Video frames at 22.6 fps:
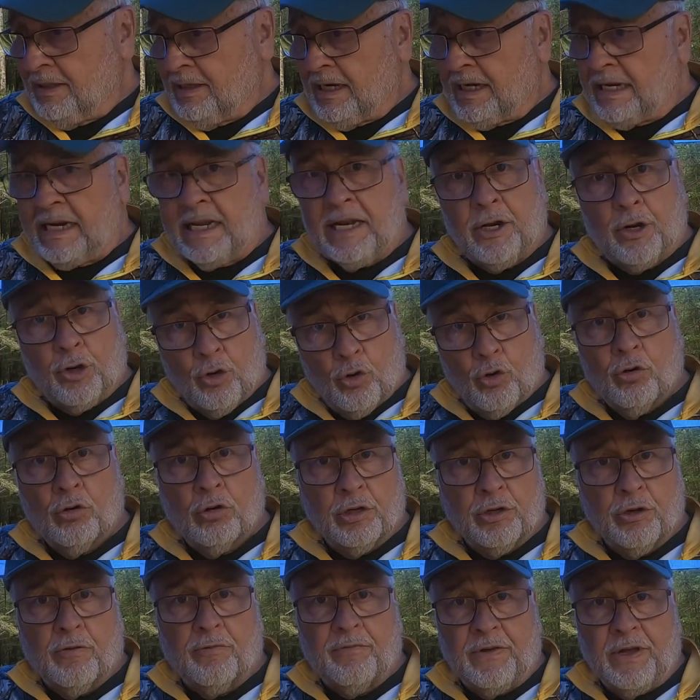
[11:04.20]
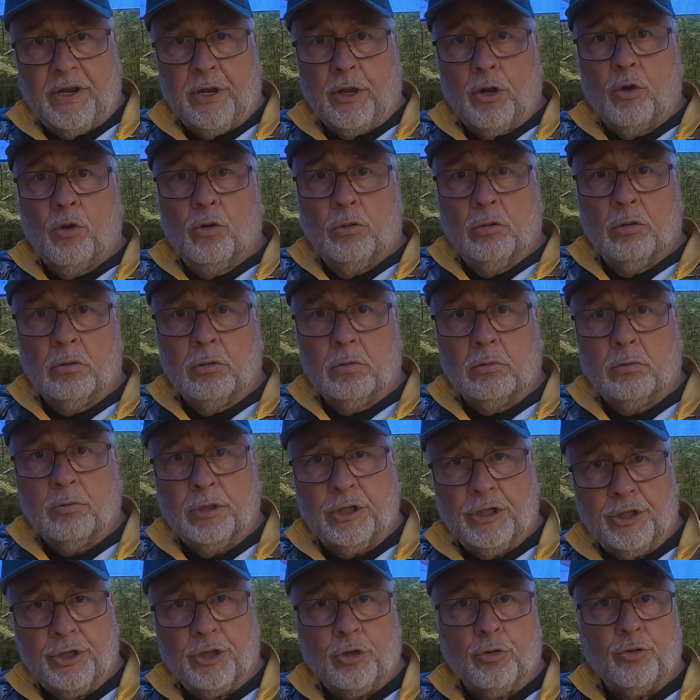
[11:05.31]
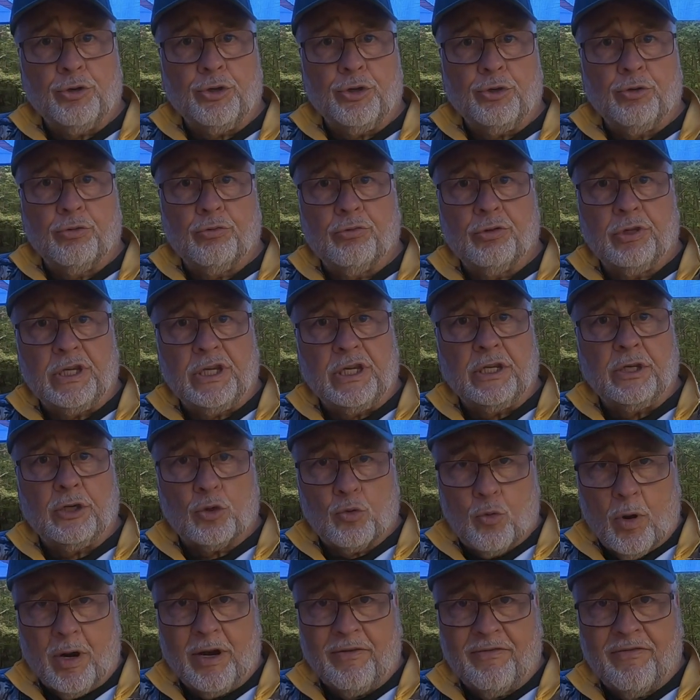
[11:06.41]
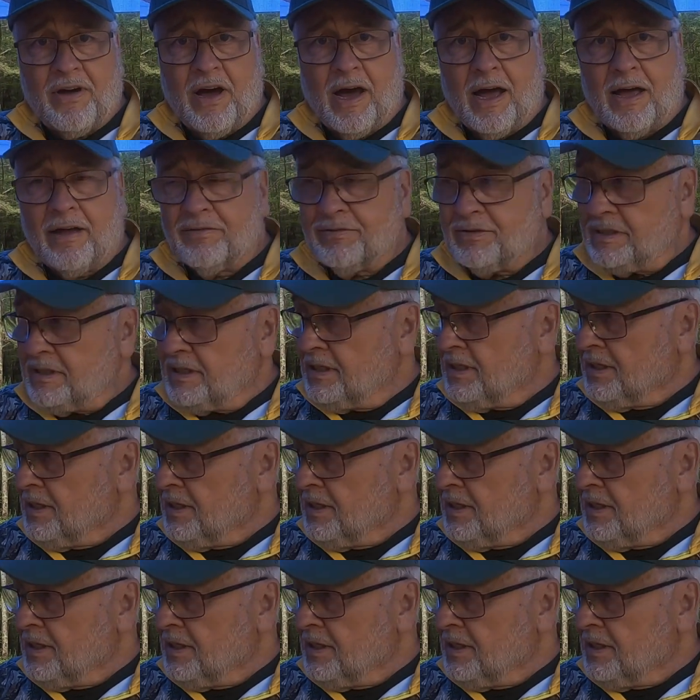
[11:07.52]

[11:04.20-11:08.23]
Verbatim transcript: And in an earlier video, we showed you the 25.